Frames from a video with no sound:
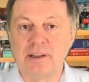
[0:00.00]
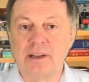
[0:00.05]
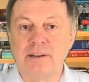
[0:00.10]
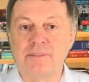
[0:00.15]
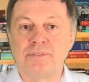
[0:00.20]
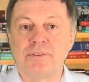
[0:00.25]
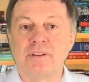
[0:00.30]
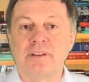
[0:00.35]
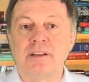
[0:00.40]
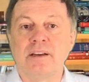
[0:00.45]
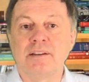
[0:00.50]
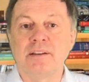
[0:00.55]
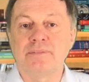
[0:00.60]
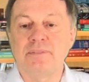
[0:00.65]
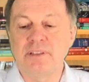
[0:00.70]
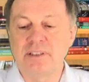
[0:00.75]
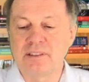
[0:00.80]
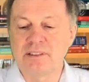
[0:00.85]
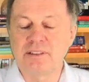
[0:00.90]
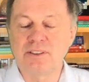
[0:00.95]
And for that,
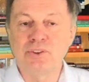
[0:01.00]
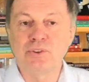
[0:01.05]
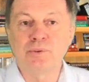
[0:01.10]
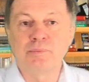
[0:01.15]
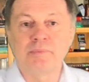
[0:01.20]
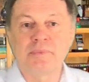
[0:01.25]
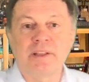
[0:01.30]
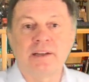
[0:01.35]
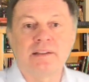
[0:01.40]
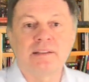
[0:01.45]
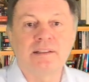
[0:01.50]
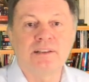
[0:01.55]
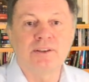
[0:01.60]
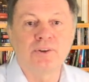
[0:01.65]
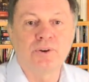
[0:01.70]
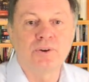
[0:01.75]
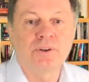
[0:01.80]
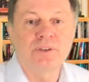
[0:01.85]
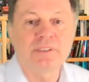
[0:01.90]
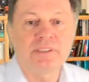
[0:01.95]
we assume that the
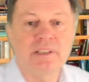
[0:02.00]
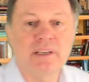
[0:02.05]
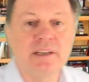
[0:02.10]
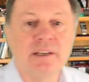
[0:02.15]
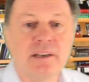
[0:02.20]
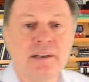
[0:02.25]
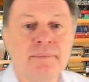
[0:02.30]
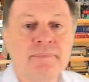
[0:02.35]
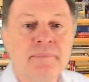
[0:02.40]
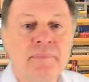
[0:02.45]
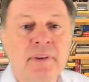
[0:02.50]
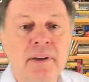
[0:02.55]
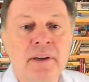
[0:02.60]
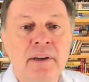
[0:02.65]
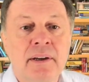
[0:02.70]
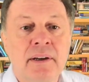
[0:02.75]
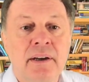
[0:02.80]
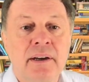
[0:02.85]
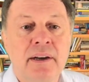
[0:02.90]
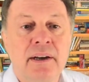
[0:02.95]
Earth here,
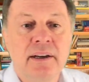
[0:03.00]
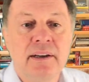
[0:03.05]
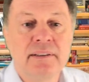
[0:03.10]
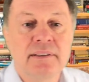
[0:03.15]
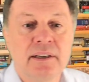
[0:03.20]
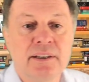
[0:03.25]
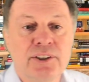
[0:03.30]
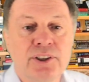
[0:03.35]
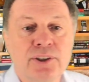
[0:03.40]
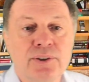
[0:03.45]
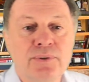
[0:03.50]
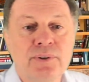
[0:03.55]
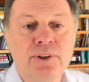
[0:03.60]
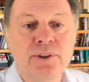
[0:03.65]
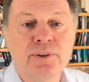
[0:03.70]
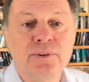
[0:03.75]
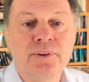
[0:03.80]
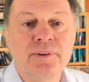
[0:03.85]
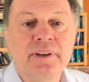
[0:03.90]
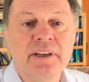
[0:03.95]
as I show
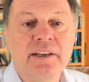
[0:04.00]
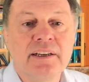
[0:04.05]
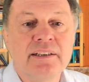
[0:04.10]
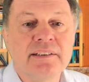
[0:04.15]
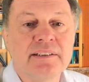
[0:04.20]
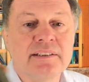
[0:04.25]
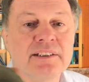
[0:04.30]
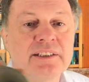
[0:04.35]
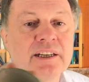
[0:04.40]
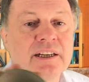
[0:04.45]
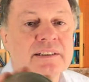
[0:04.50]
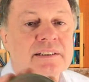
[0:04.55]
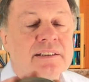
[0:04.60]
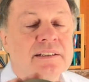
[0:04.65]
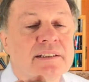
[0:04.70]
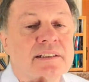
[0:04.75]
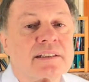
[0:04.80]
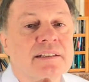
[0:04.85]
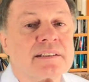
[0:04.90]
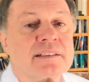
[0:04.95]
you, is
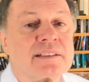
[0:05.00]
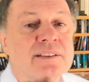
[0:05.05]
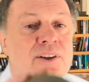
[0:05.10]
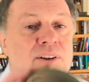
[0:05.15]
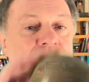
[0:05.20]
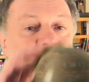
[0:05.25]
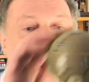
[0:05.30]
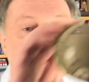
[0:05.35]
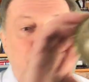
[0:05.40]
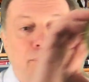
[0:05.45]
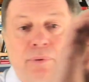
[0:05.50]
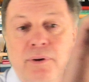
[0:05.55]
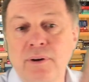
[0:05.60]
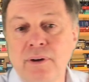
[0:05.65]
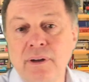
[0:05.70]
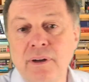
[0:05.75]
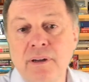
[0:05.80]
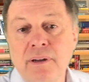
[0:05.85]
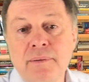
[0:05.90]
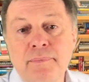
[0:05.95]
just a solid
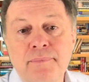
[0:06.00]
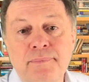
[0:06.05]
ball.